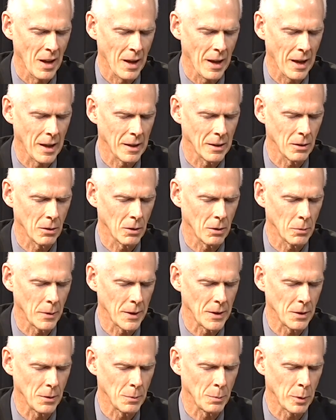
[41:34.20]
And Lord, we
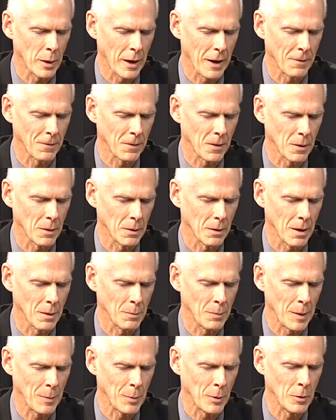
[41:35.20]
do pray for
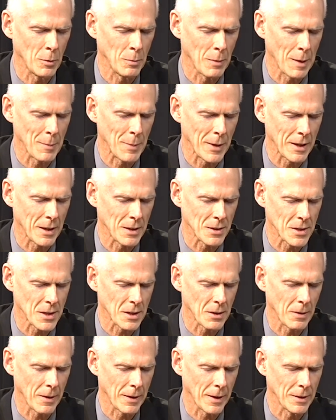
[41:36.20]
people who might be
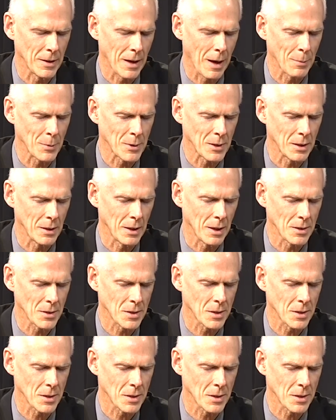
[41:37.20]
considering adoption.